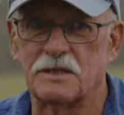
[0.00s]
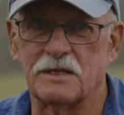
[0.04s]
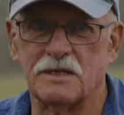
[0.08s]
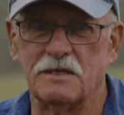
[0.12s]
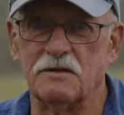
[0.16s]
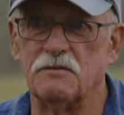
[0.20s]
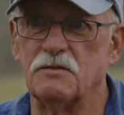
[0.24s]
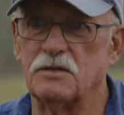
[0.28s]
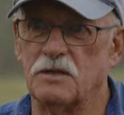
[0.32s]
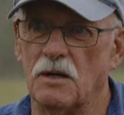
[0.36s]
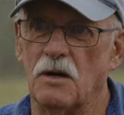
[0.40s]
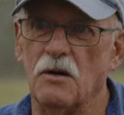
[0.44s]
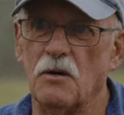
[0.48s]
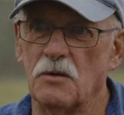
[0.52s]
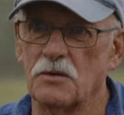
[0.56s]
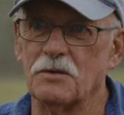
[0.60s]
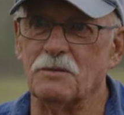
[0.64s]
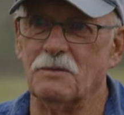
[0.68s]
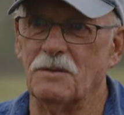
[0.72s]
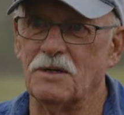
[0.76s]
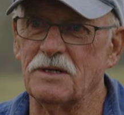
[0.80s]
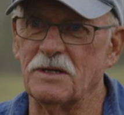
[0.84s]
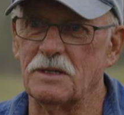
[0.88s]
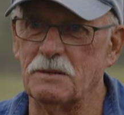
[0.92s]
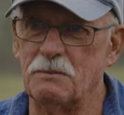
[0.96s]
gives you
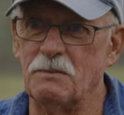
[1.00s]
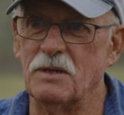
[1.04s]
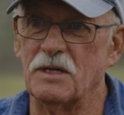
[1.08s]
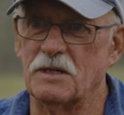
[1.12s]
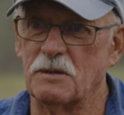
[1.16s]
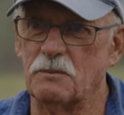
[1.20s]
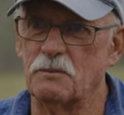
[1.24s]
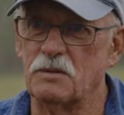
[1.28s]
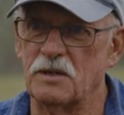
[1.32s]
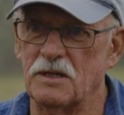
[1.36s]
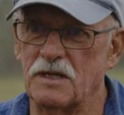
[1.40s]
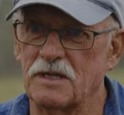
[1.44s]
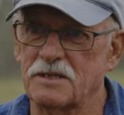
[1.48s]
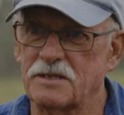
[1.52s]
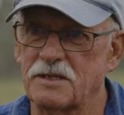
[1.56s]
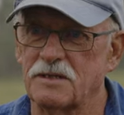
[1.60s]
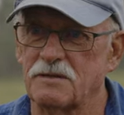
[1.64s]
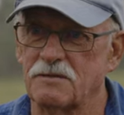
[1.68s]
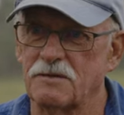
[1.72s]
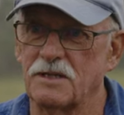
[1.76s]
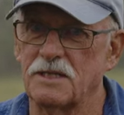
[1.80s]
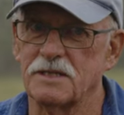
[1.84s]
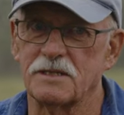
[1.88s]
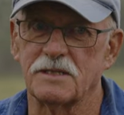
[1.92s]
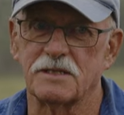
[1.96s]
ultimately better production
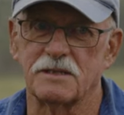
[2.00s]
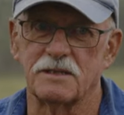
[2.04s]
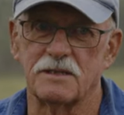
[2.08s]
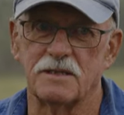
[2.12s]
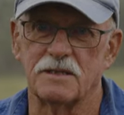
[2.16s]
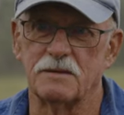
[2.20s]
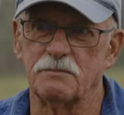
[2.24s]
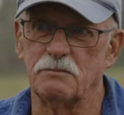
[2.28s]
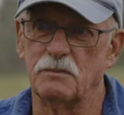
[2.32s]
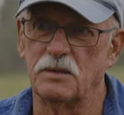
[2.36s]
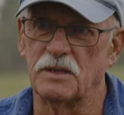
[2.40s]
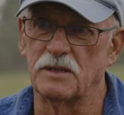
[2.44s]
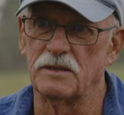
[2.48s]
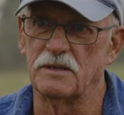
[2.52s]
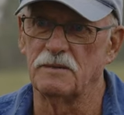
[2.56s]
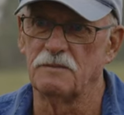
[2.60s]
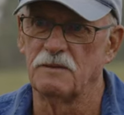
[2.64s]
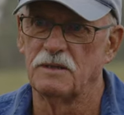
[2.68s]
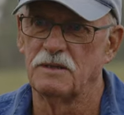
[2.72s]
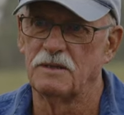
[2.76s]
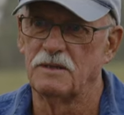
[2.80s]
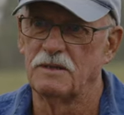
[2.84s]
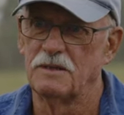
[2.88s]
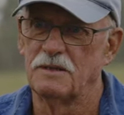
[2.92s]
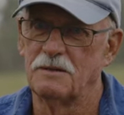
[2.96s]
rates and
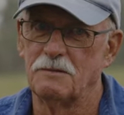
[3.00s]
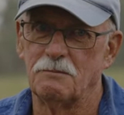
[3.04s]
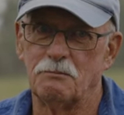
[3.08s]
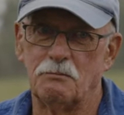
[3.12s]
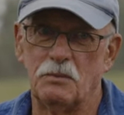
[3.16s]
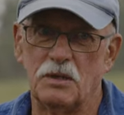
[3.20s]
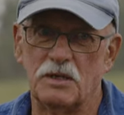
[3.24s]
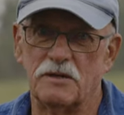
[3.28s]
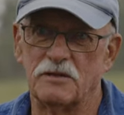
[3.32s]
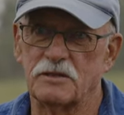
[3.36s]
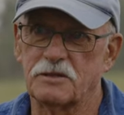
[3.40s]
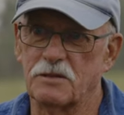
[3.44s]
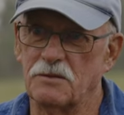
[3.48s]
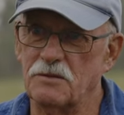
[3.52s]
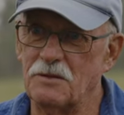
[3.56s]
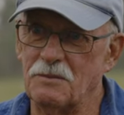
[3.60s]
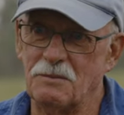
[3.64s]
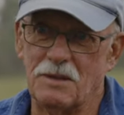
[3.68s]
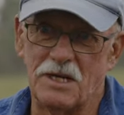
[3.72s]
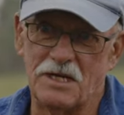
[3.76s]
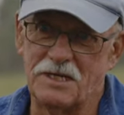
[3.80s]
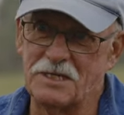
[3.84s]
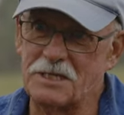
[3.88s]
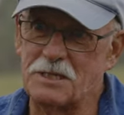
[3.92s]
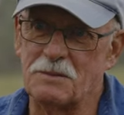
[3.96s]
better soil
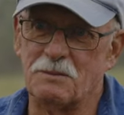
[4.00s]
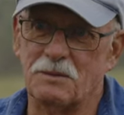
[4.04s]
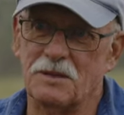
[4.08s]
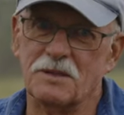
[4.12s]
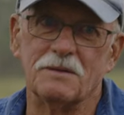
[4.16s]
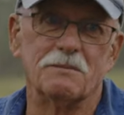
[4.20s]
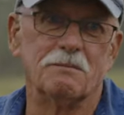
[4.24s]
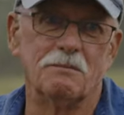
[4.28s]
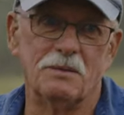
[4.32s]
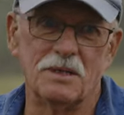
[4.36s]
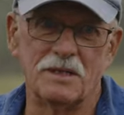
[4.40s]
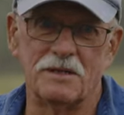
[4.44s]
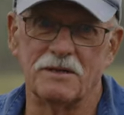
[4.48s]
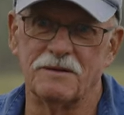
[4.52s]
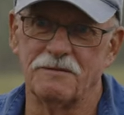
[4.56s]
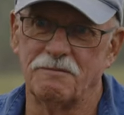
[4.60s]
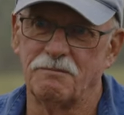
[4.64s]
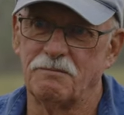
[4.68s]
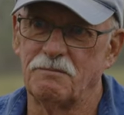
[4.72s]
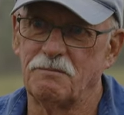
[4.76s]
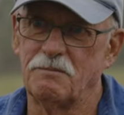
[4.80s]
management, better